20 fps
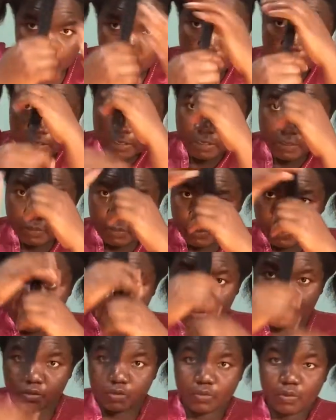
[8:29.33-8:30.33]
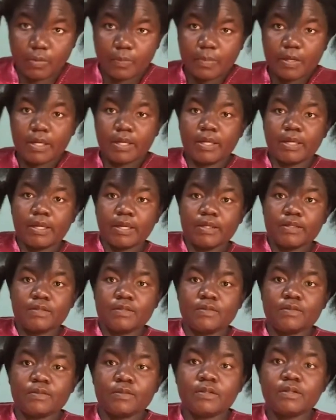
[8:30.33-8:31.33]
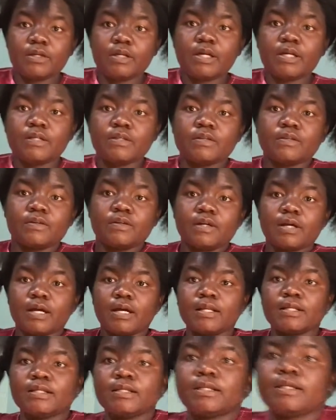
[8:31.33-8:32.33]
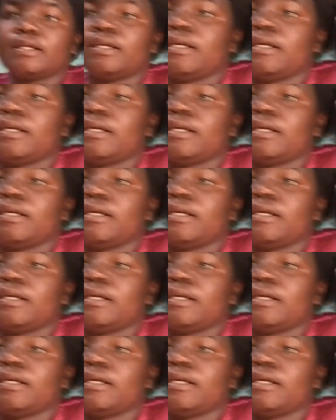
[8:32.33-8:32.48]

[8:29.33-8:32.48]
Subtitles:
just to make sure my hair is not dry, so I'll take